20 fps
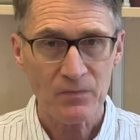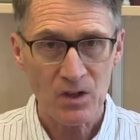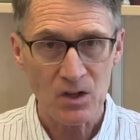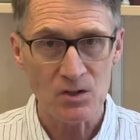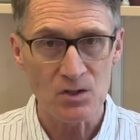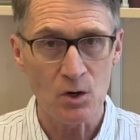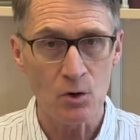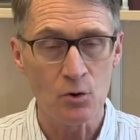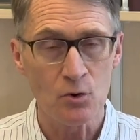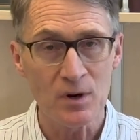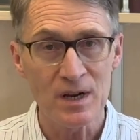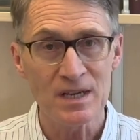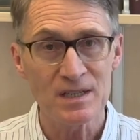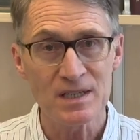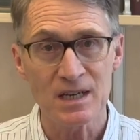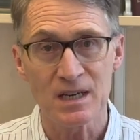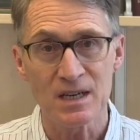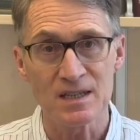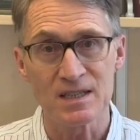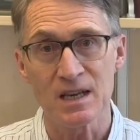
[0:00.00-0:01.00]
So
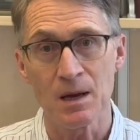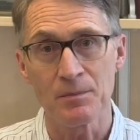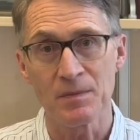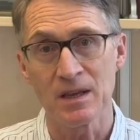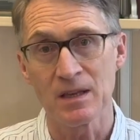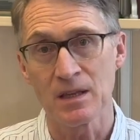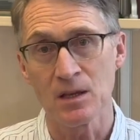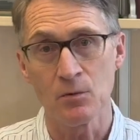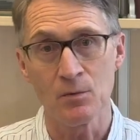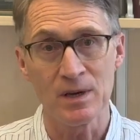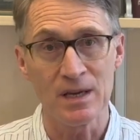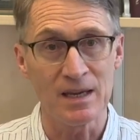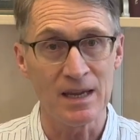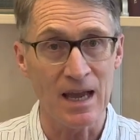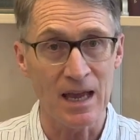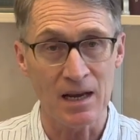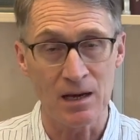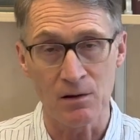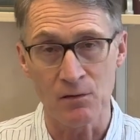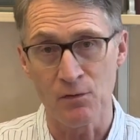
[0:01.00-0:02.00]
creatine is something that we
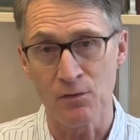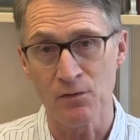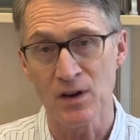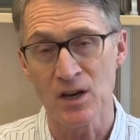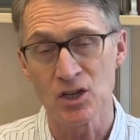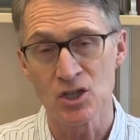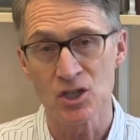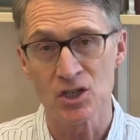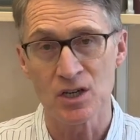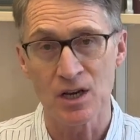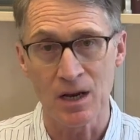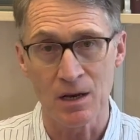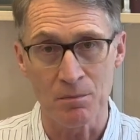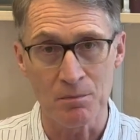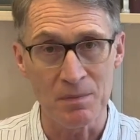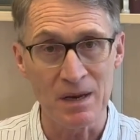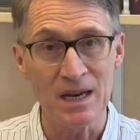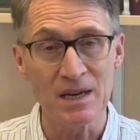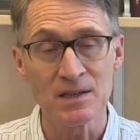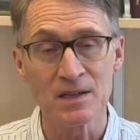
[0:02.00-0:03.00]
get in fish and
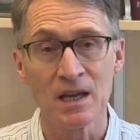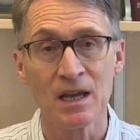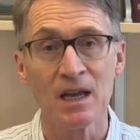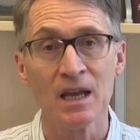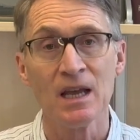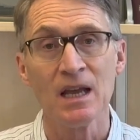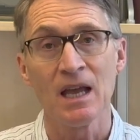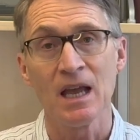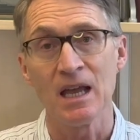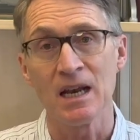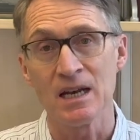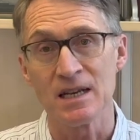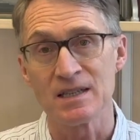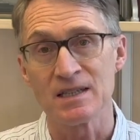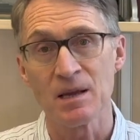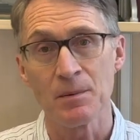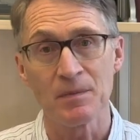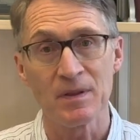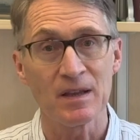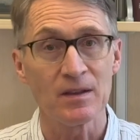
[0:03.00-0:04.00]
meat, and it's
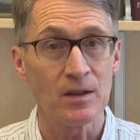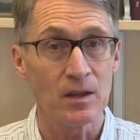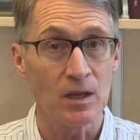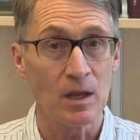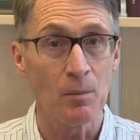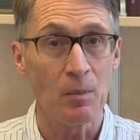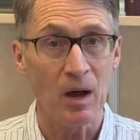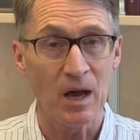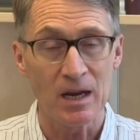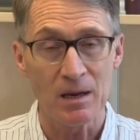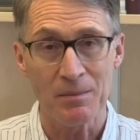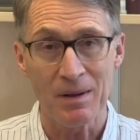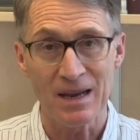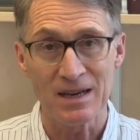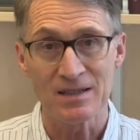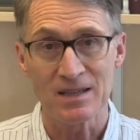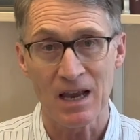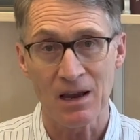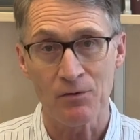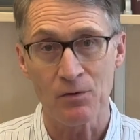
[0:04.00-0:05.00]
something that the body
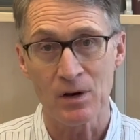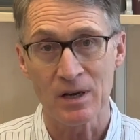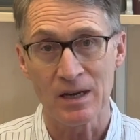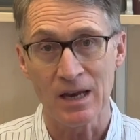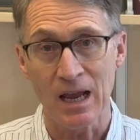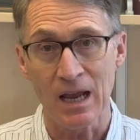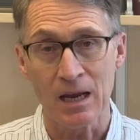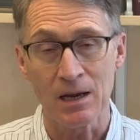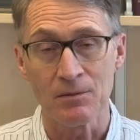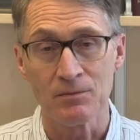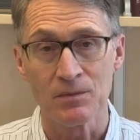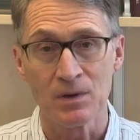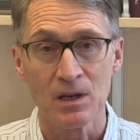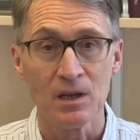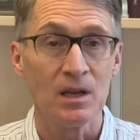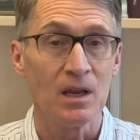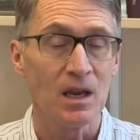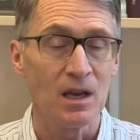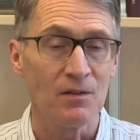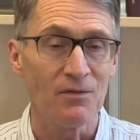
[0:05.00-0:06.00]
makes every day.
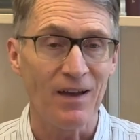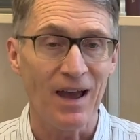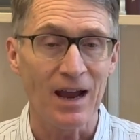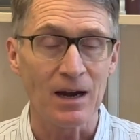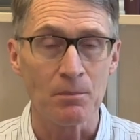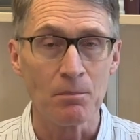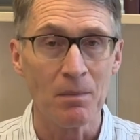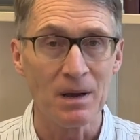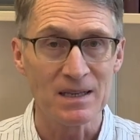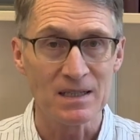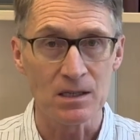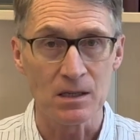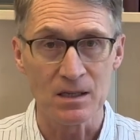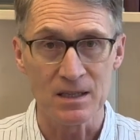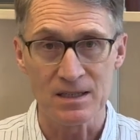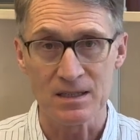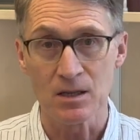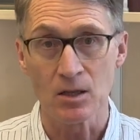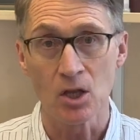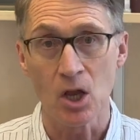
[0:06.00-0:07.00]
In fact, muscle
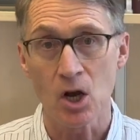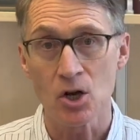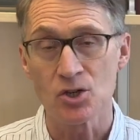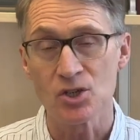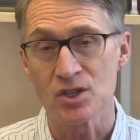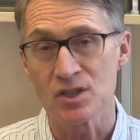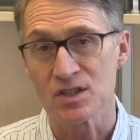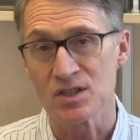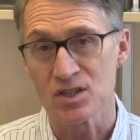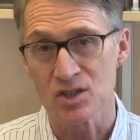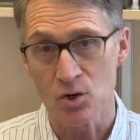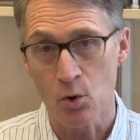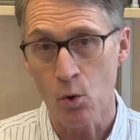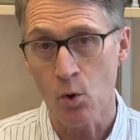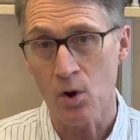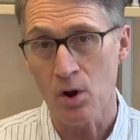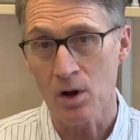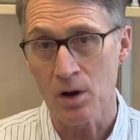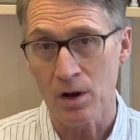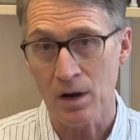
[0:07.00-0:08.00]
is the largest
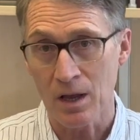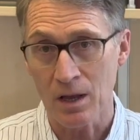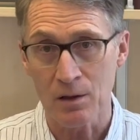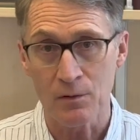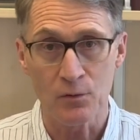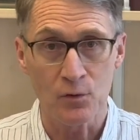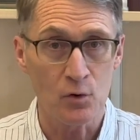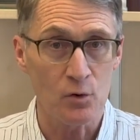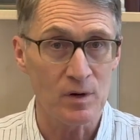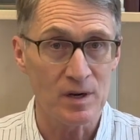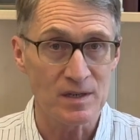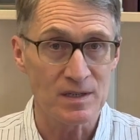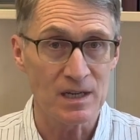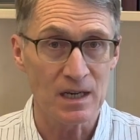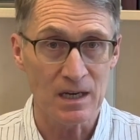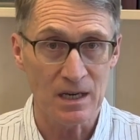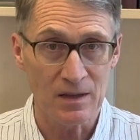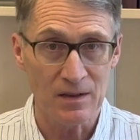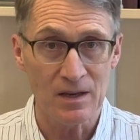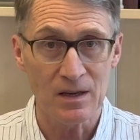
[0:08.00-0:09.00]
store of
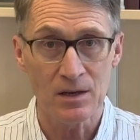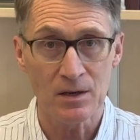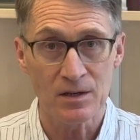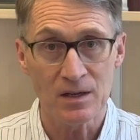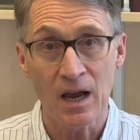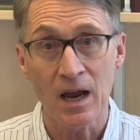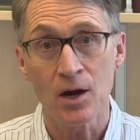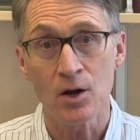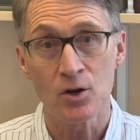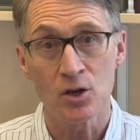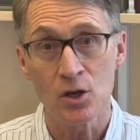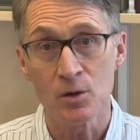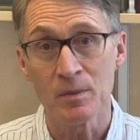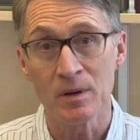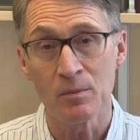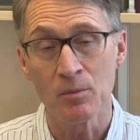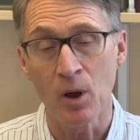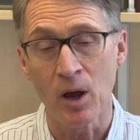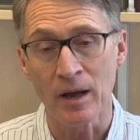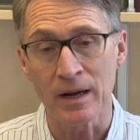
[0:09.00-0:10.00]
creatine in the entire
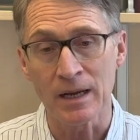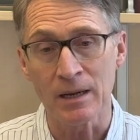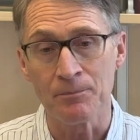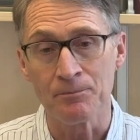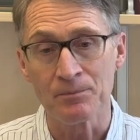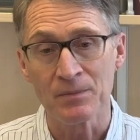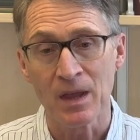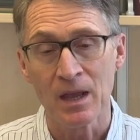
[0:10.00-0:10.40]
human body.